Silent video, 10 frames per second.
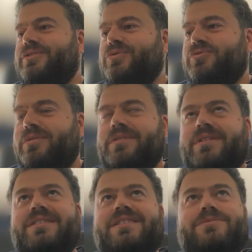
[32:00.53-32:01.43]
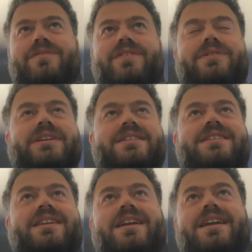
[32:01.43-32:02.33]
usual in terms of
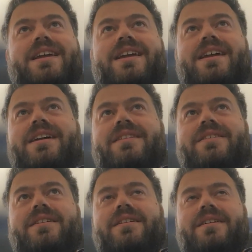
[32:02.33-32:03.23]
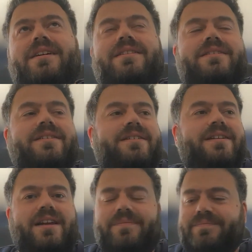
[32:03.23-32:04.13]
advertising, and yeah.